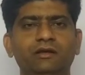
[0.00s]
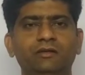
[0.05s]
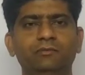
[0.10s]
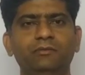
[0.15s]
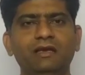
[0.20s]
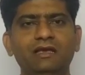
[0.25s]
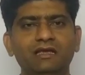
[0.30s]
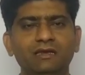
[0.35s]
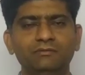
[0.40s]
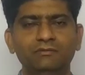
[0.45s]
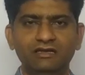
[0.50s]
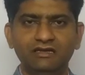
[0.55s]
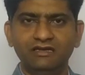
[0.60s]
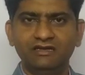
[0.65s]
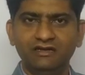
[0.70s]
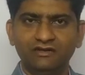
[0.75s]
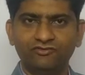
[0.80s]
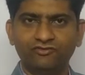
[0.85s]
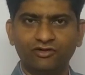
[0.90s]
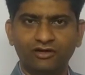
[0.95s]
Make him a
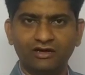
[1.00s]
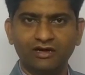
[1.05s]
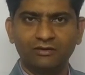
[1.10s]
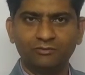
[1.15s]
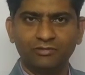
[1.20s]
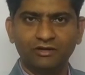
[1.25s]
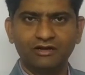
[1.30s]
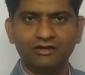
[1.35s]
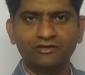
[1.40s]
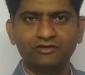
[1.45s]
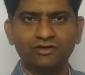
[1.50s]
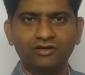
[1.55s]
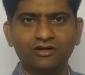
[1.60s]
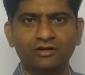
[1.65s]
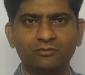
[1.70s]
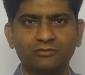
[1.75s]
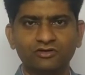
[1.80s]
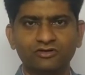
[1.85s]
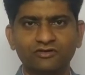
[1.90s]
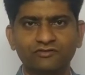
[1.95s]
leader for that particular
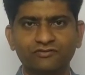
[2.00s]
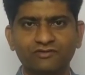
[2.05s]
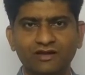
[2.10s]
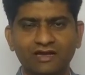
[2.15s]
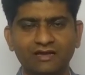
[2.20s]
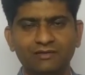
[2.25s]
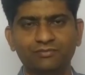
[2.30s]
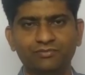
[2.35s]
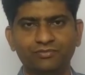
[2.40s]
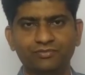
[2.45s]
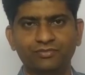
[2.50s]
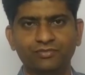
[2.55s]
amount of time.